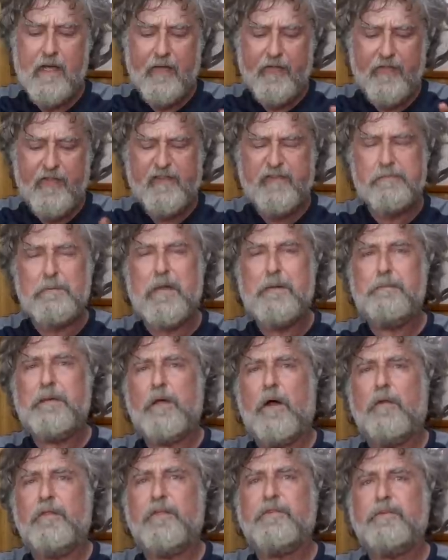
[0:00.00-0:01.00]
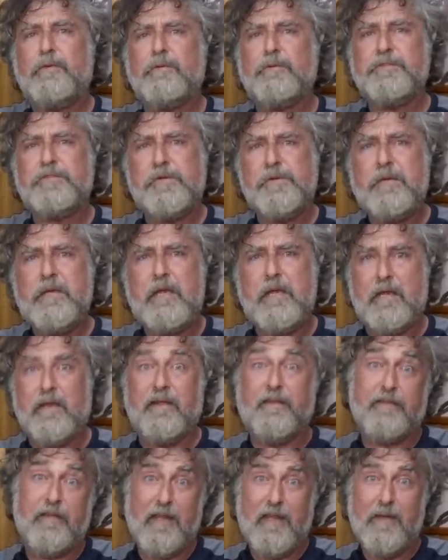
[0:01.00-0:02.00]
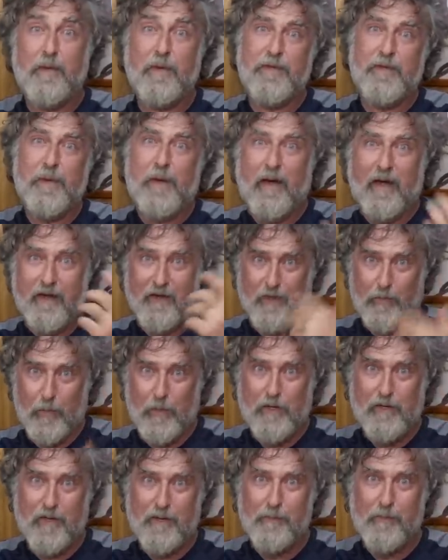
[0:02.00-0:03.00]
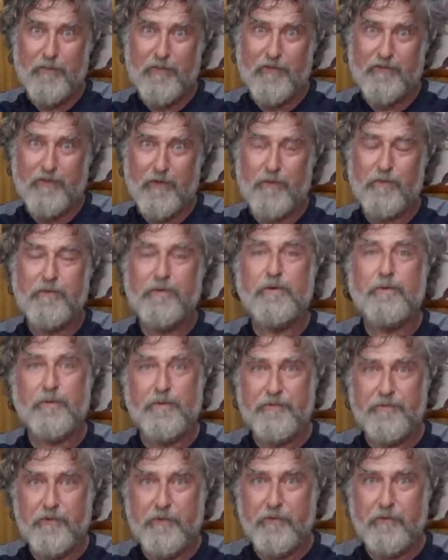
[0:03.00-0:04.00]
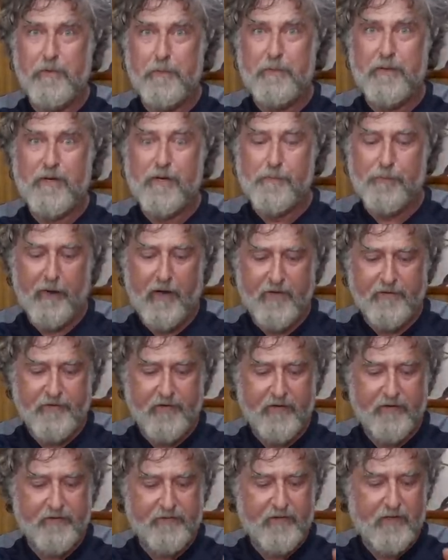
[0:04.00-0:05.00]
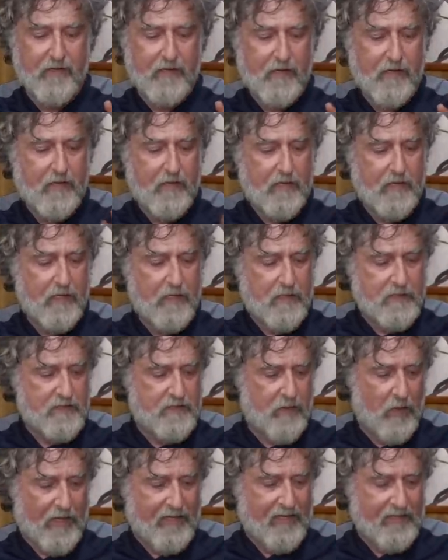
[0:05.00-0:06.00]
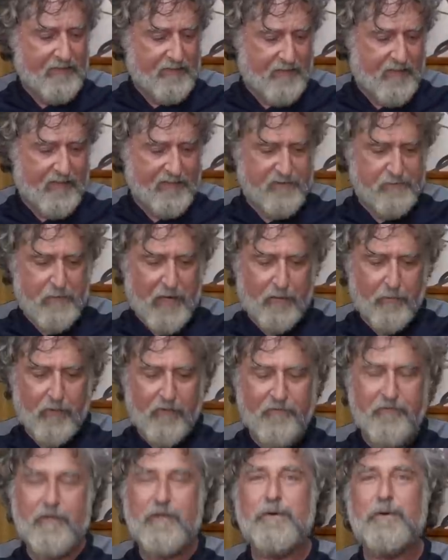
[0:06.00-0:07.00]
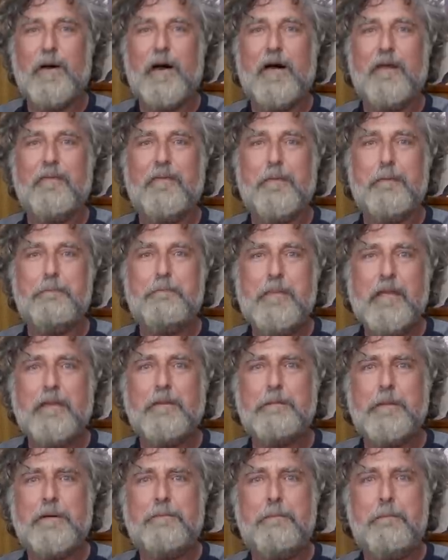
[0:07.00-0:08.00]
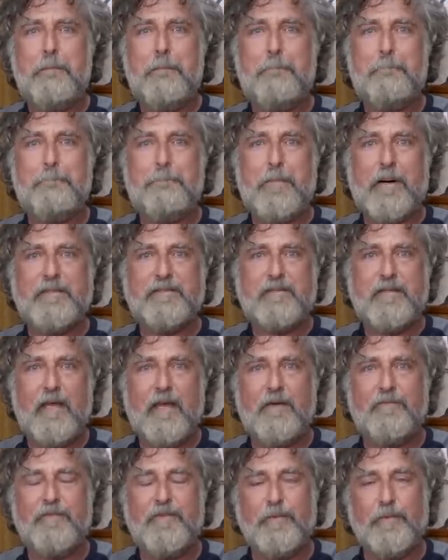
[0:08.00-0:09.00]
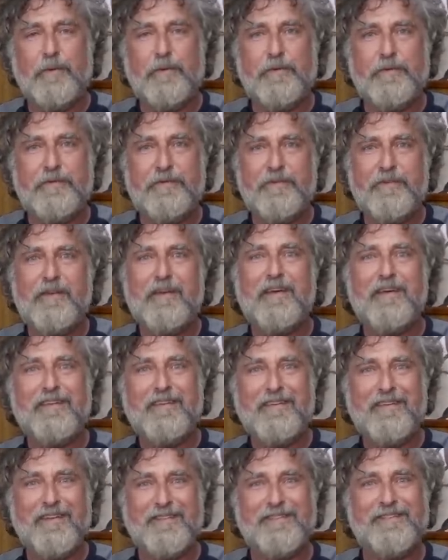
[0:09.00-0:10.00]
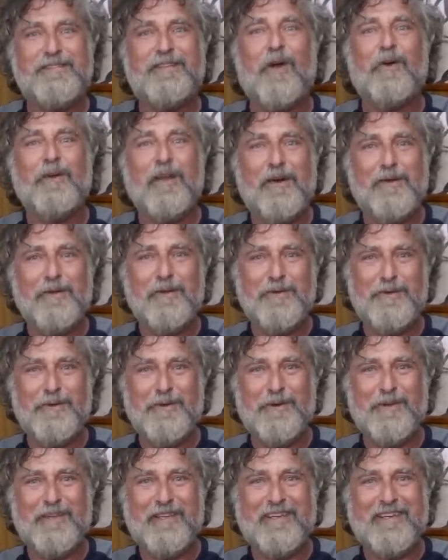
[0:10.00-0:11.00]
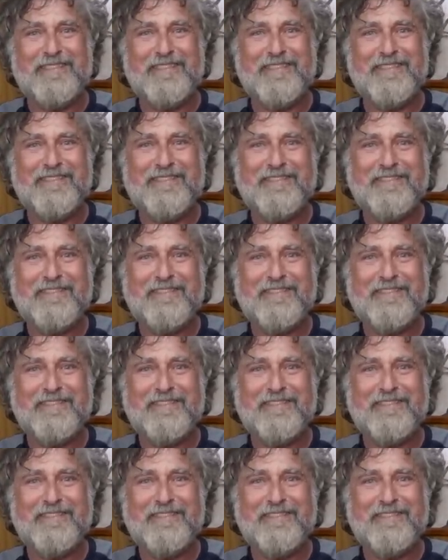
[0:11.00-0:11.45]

this might be all the tools you need because anyone you hire will come with his own tools to do the bigger projects. So I guess that's my review on the minimum must-have tools to start out your tool collection.